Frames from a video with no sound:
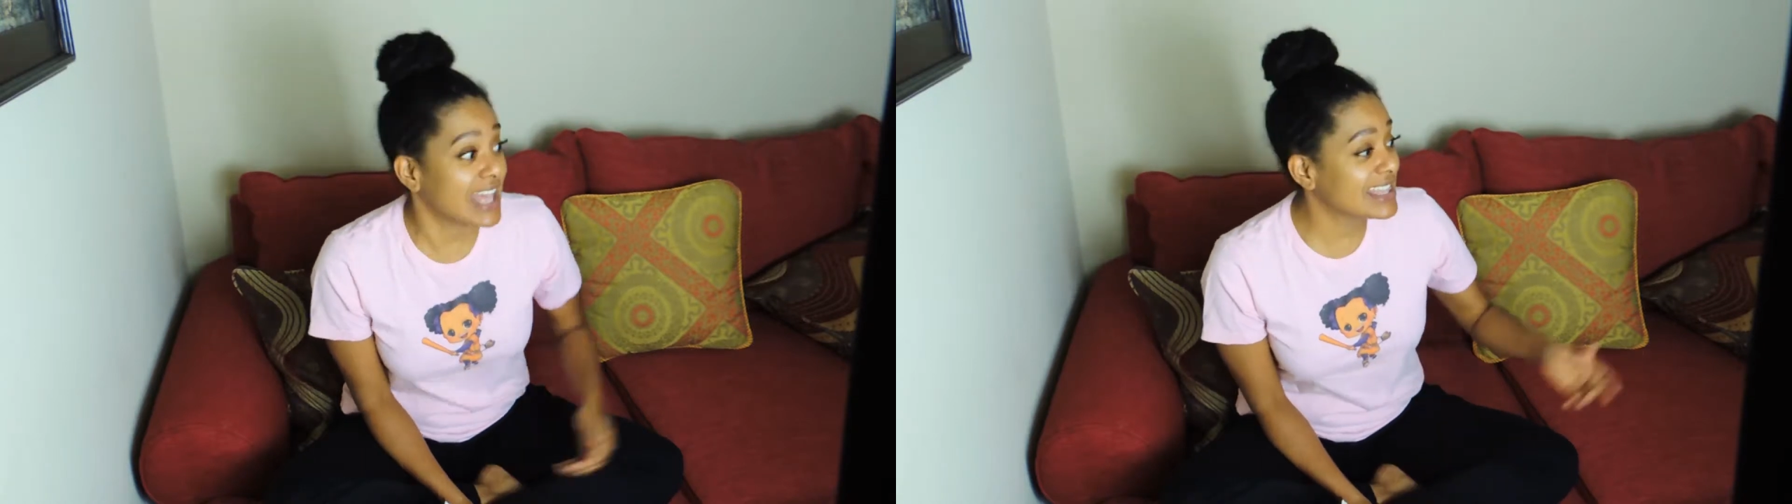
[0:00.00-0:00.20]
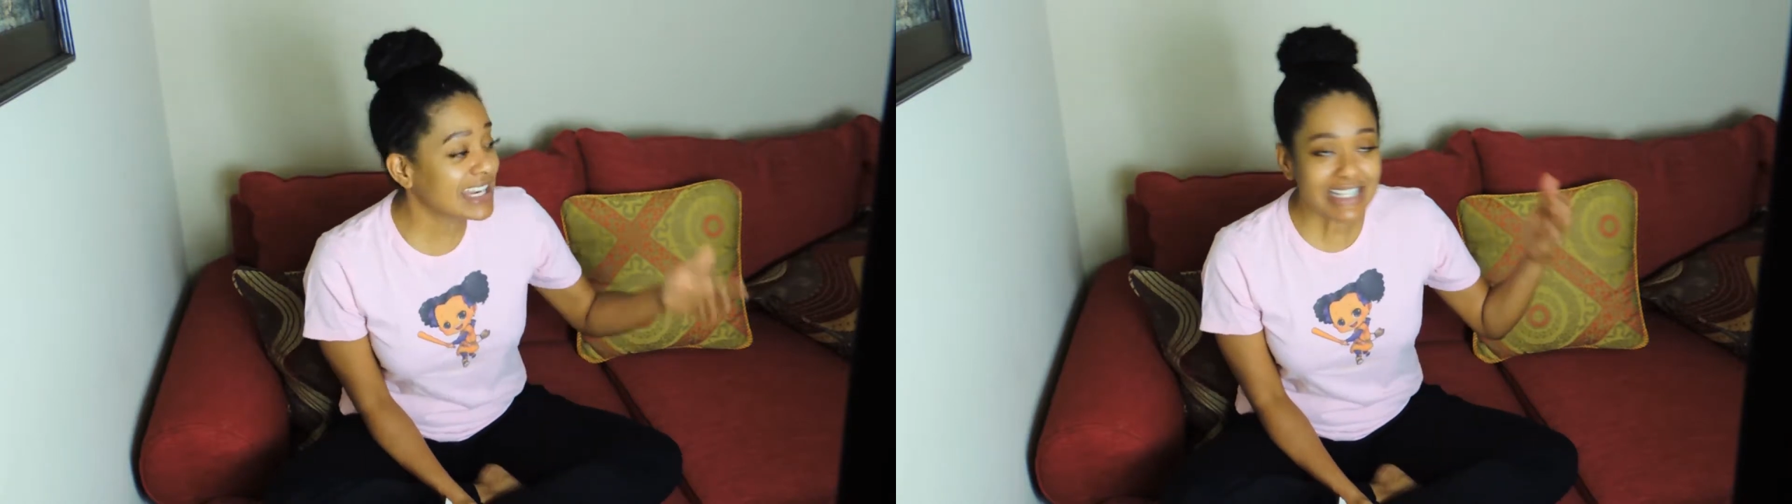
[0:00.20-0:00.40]

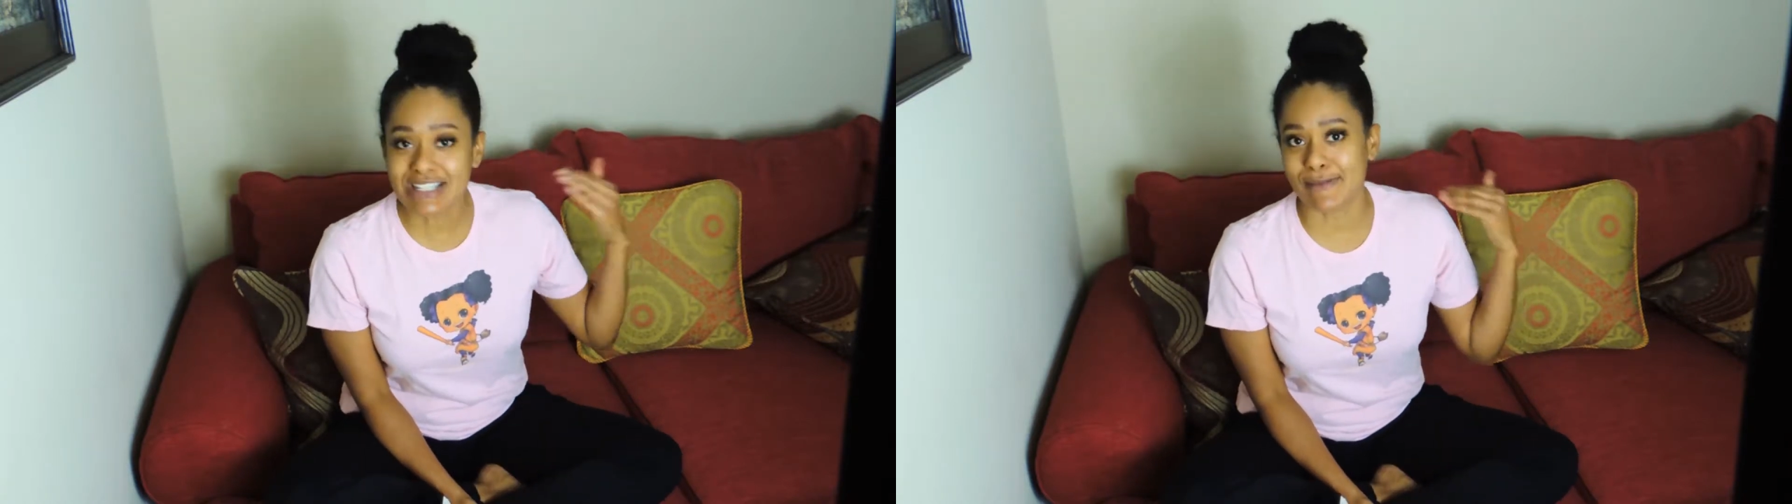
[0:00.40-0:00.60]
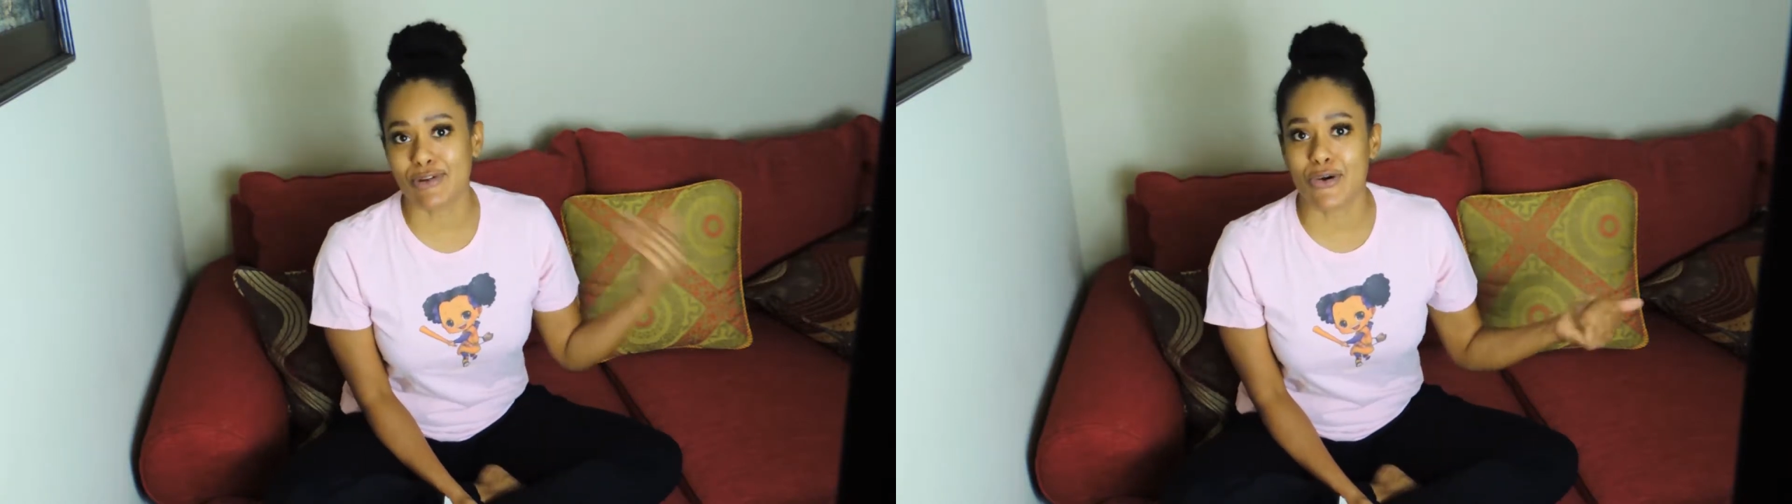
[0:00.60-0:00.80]
And then
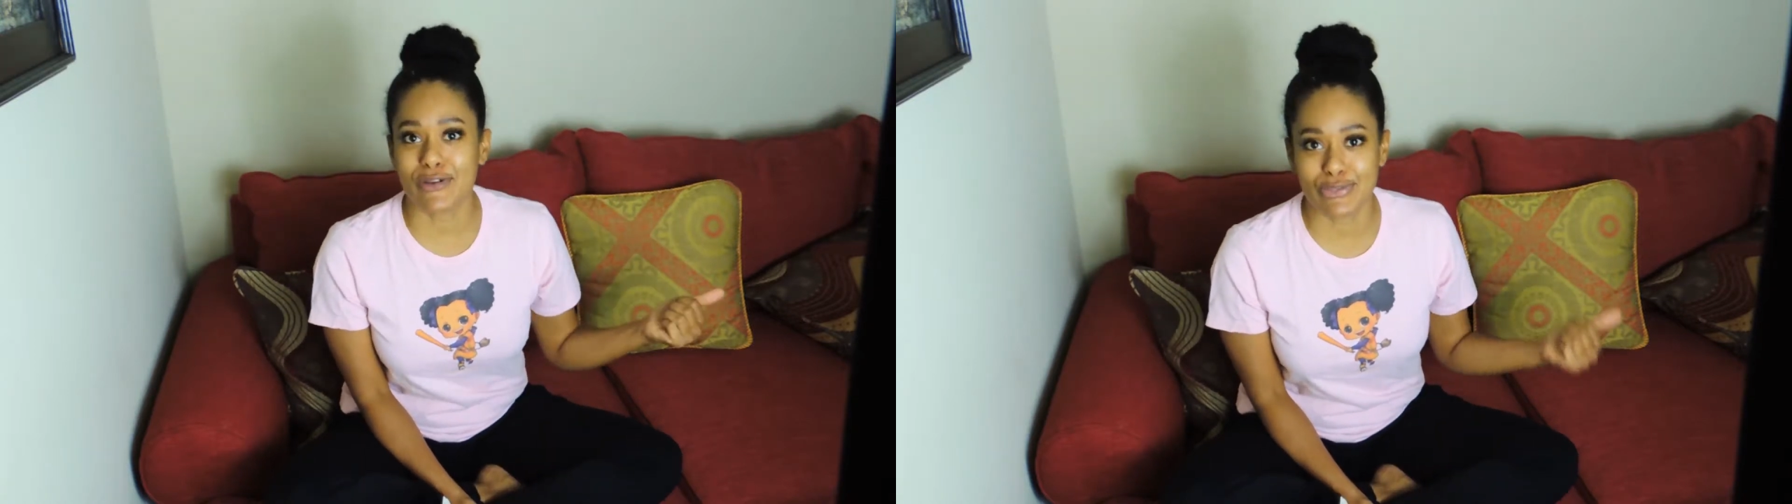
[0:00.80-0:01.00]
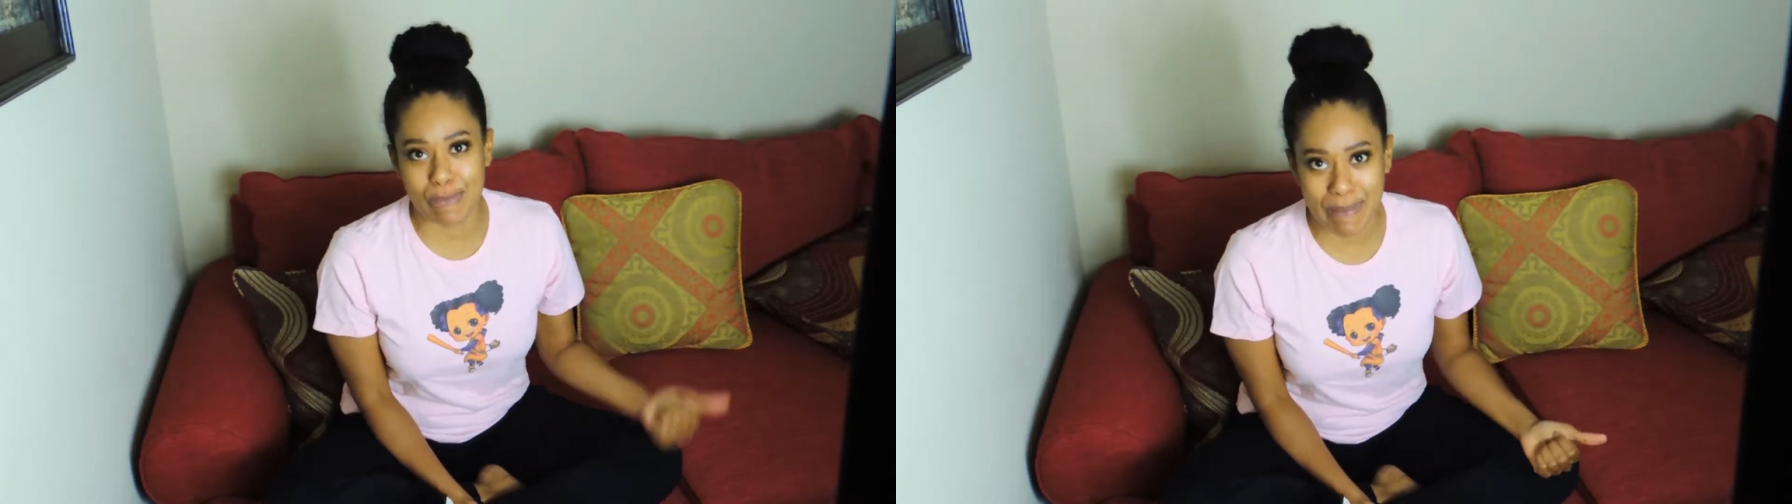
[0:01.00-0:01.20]
as I'm
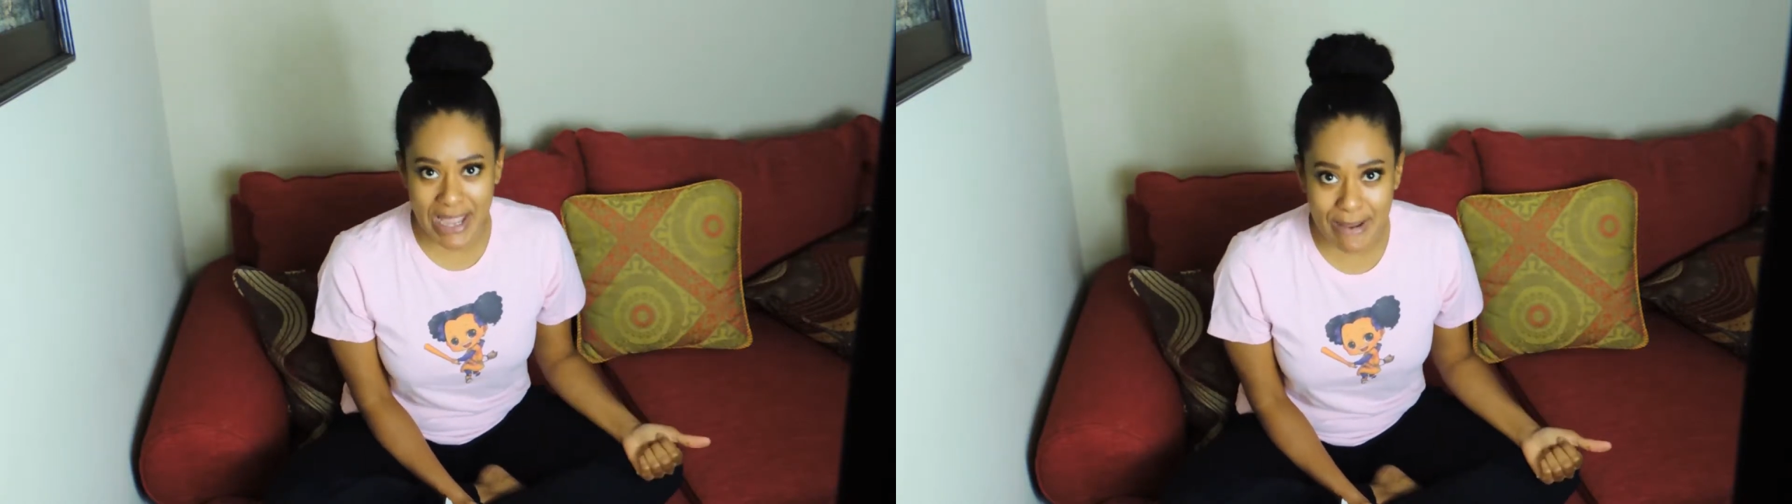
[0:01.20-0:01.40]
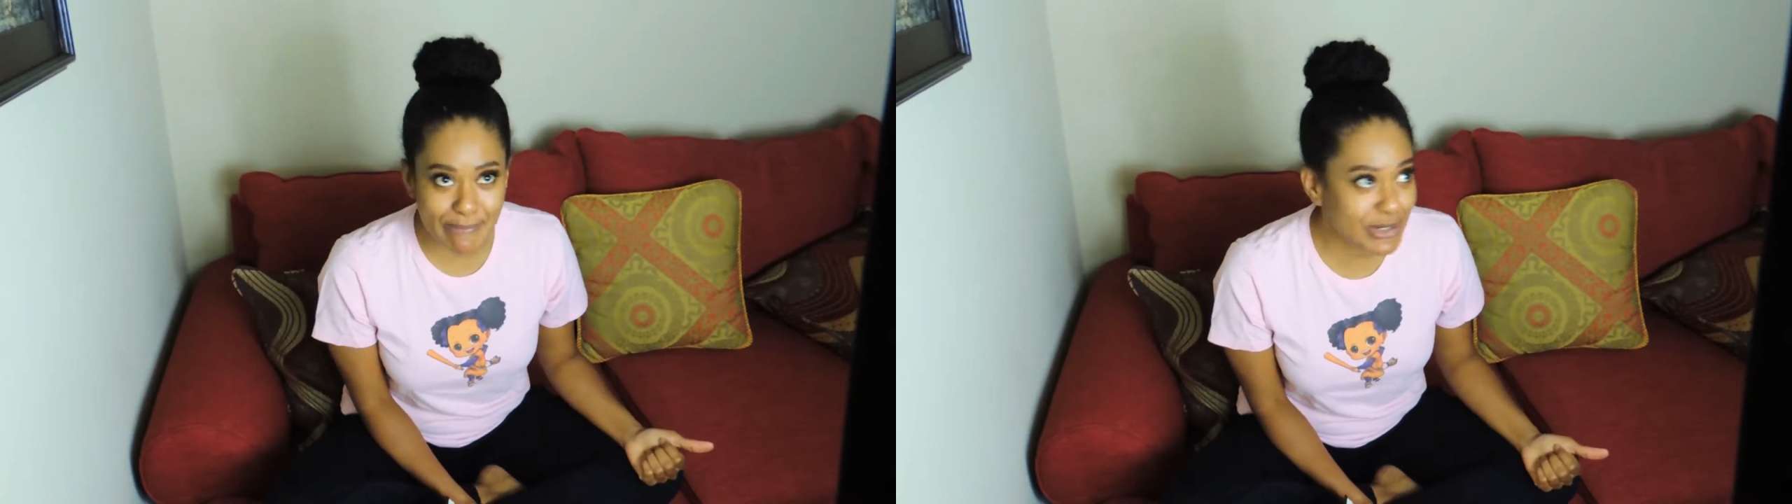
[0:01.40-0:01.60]
going through
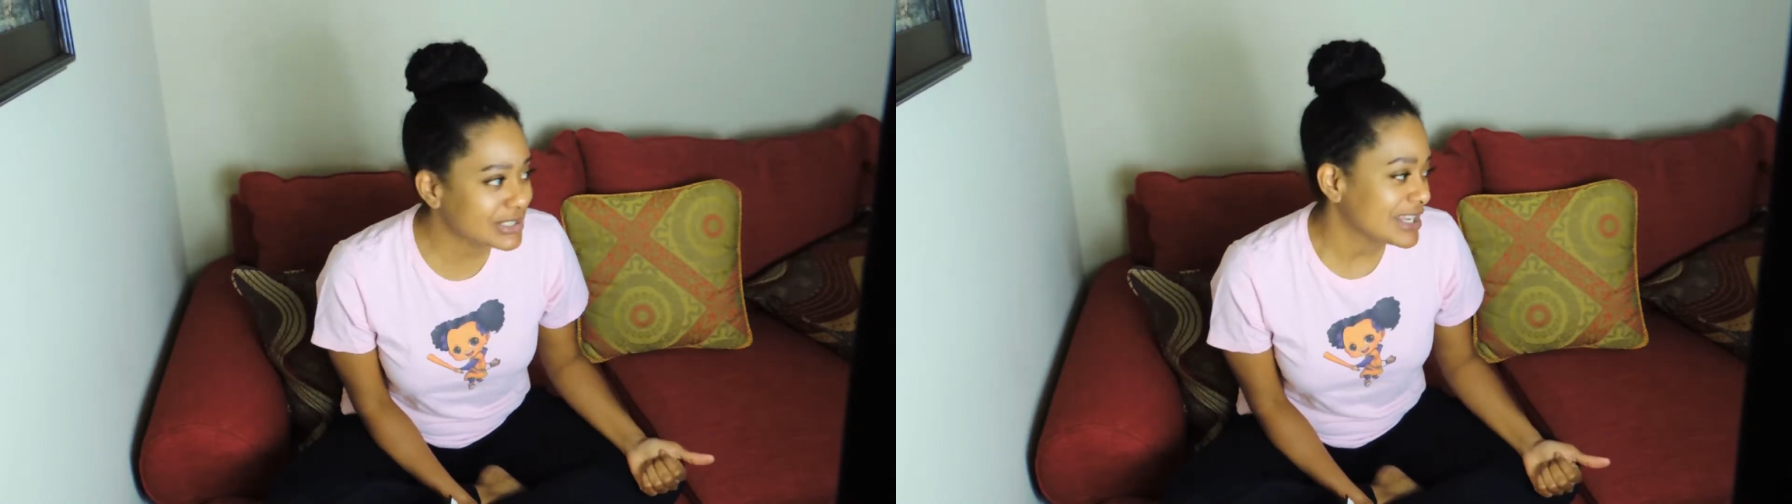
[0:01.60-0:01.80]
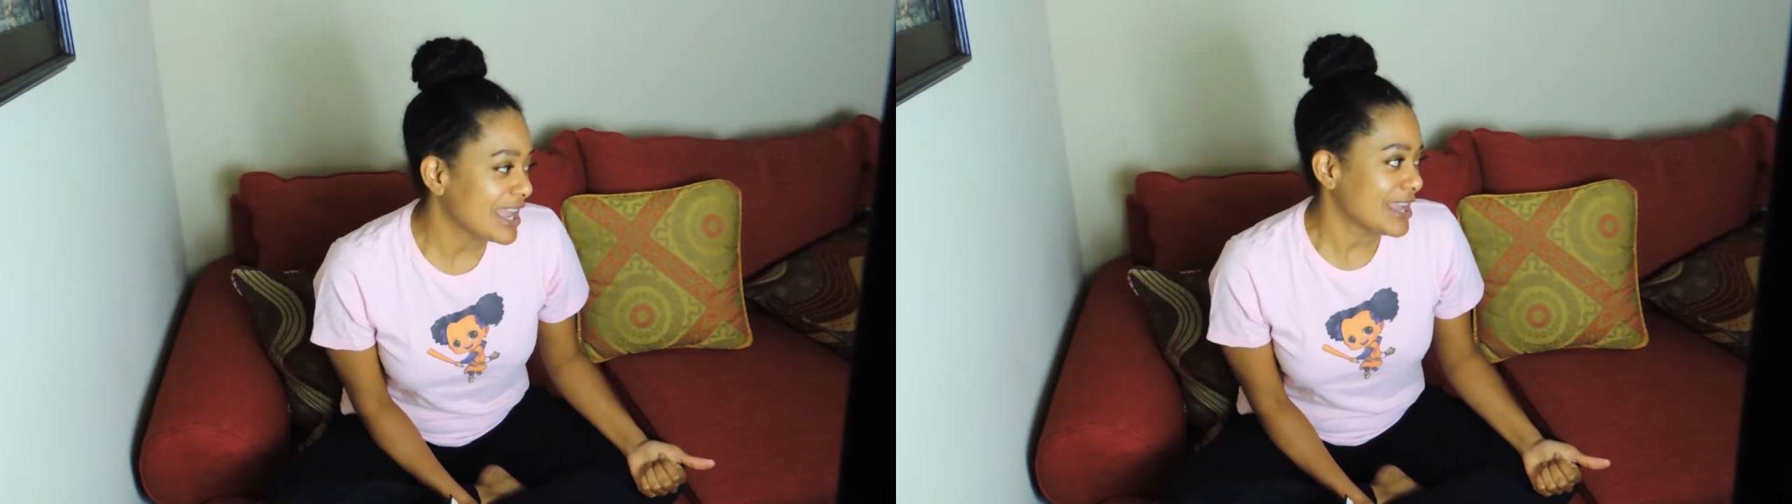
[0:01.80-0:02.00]

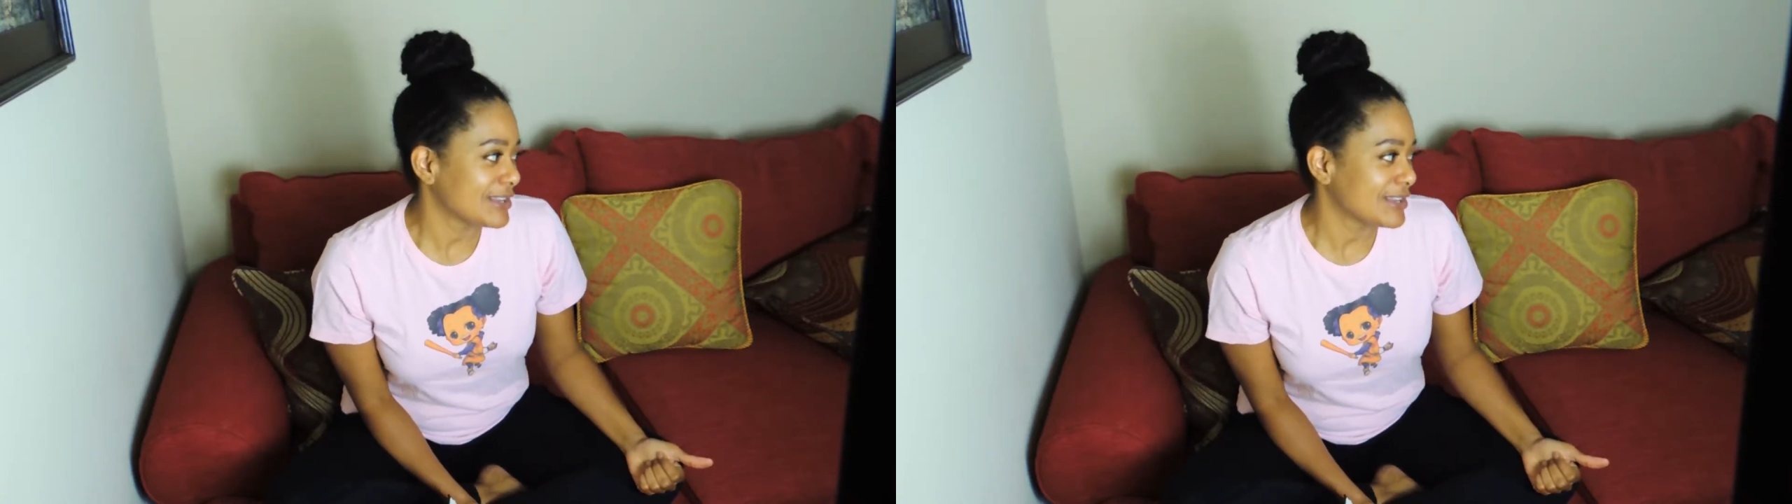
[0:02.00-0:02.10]
papers,